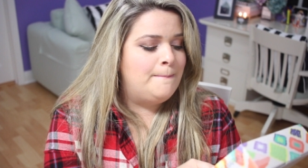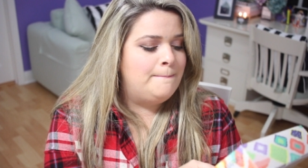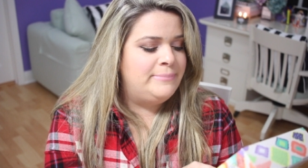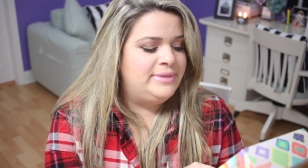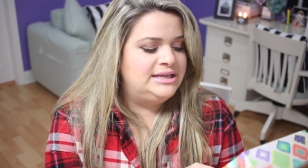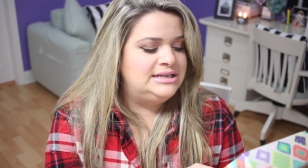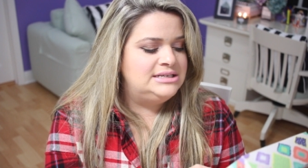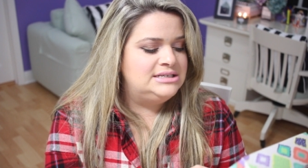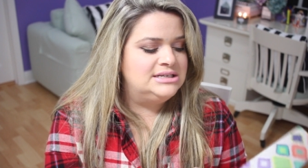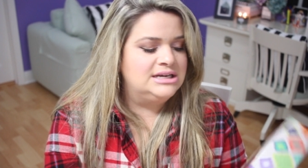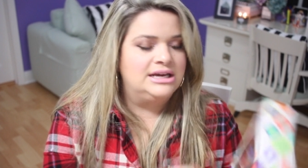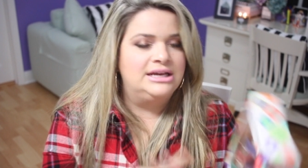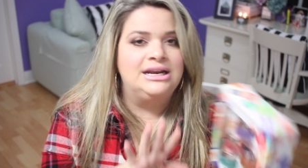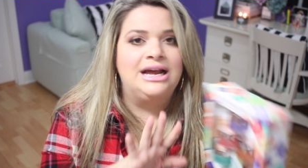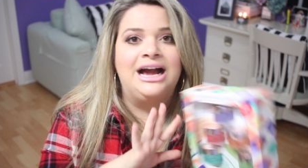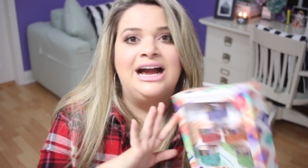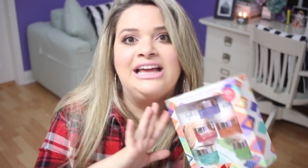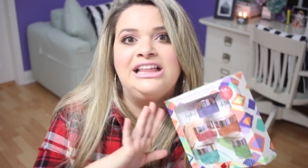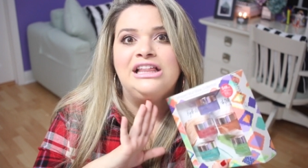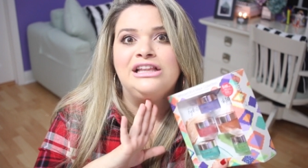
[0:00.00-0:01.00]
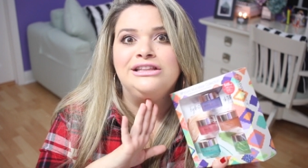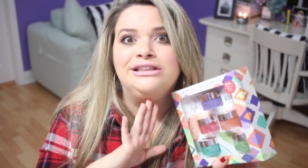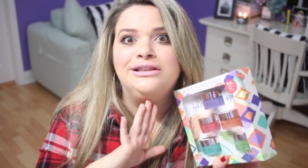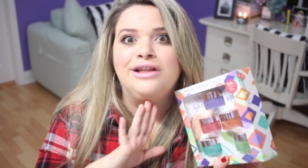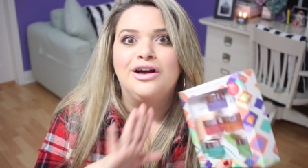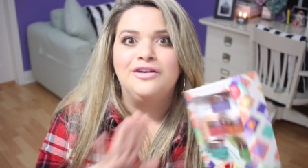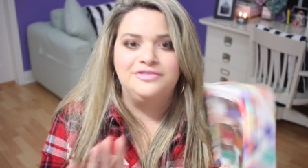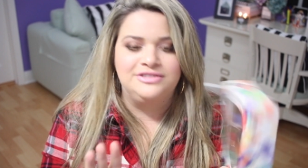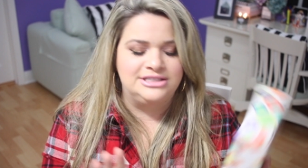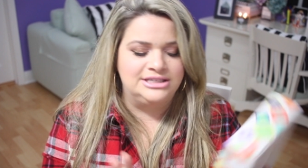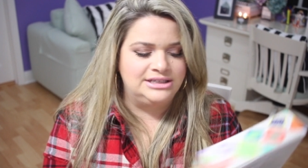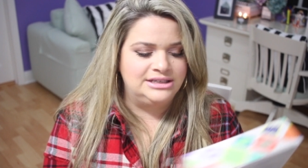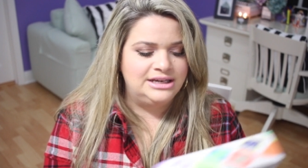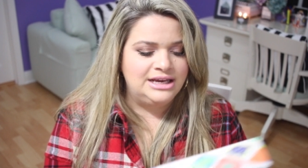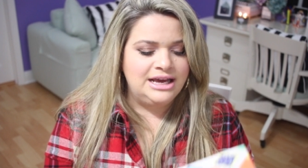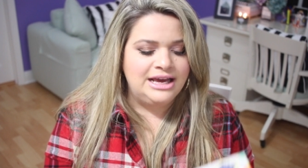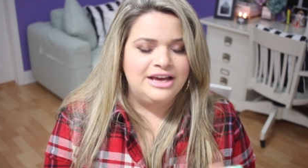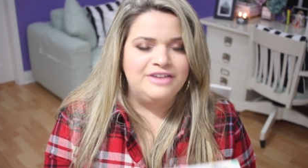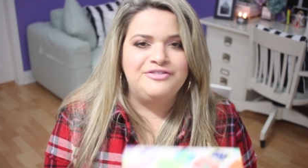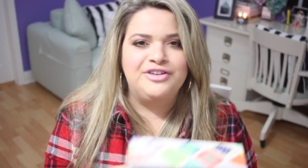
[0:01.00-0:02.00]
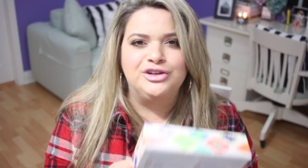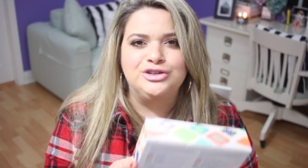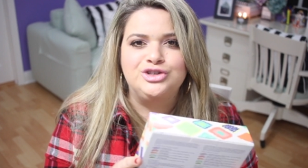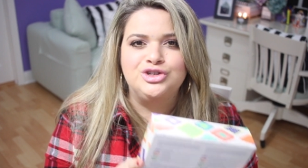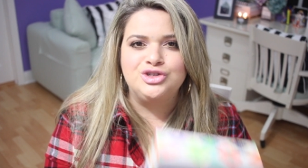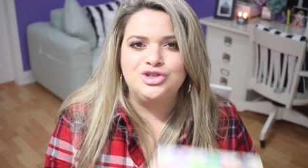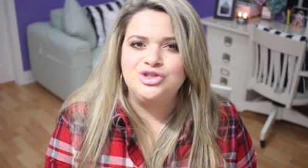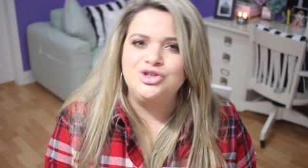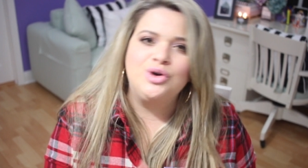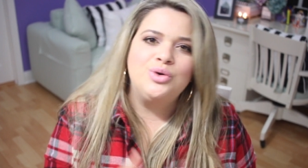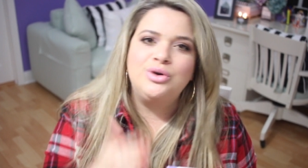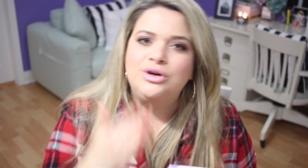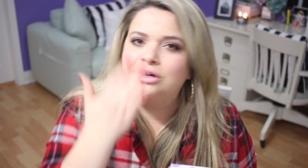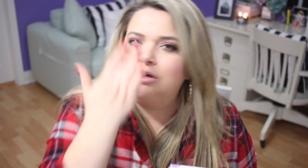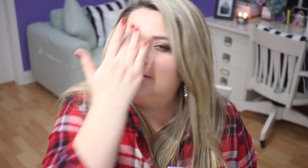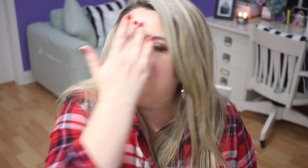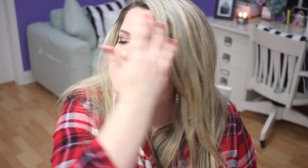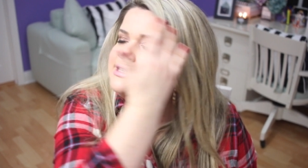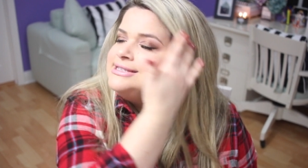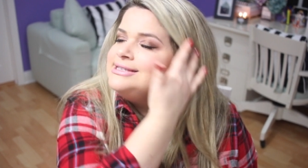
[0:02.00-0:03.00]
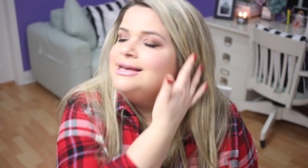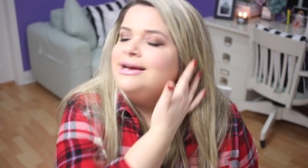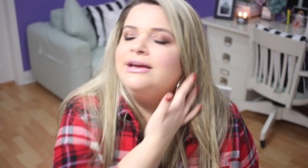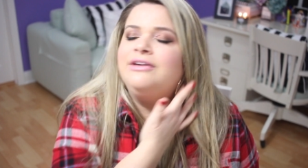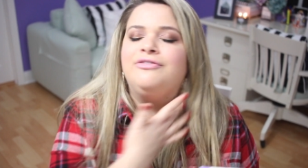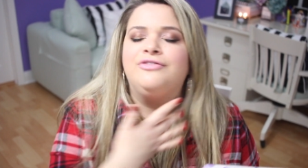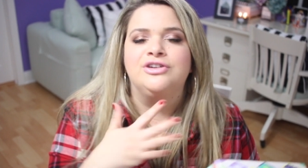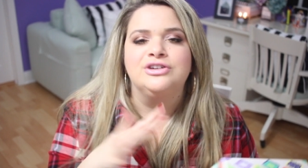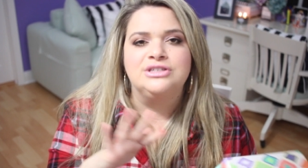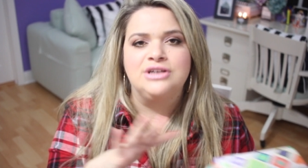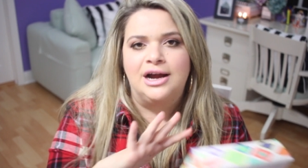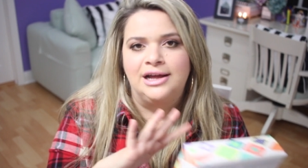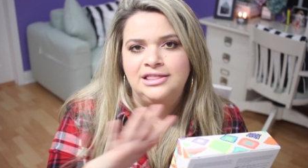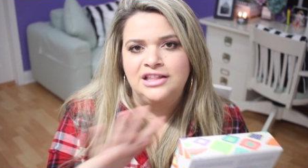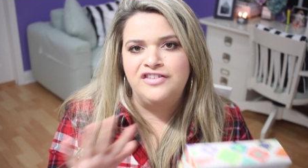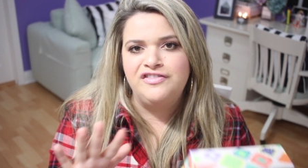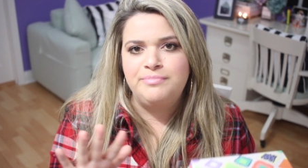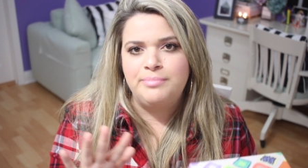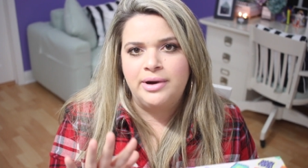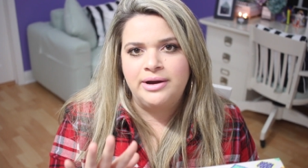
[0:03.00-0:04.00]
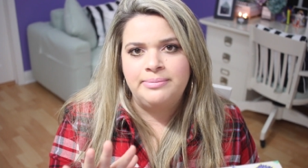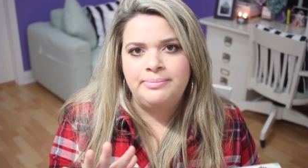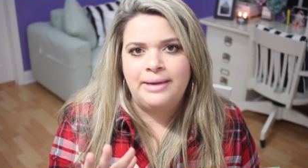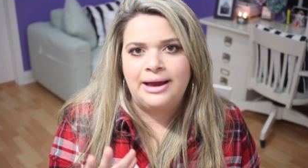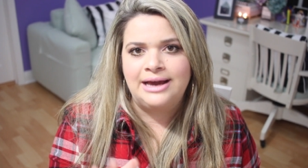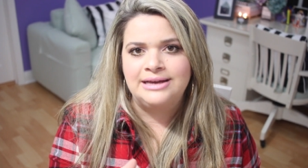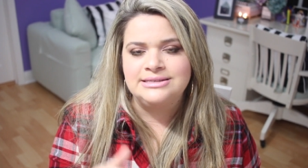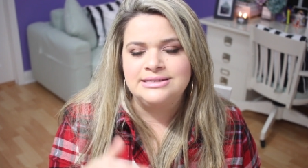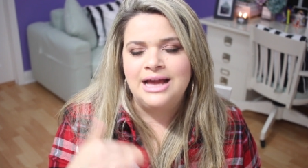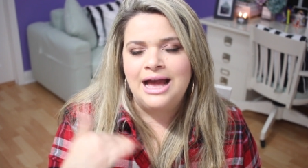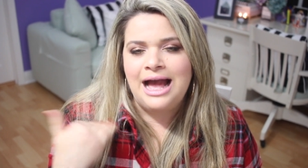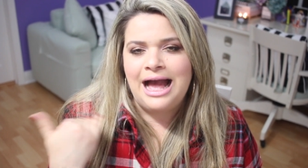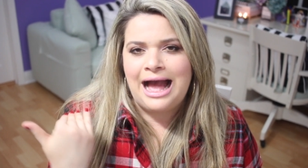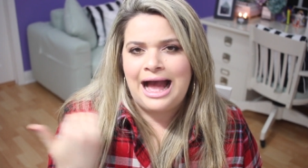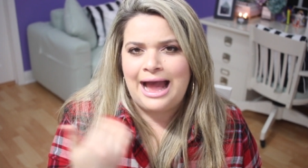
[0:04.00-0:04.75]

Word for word: Mint, and I loved it. Felt so good. It's like, first, I love mud masks.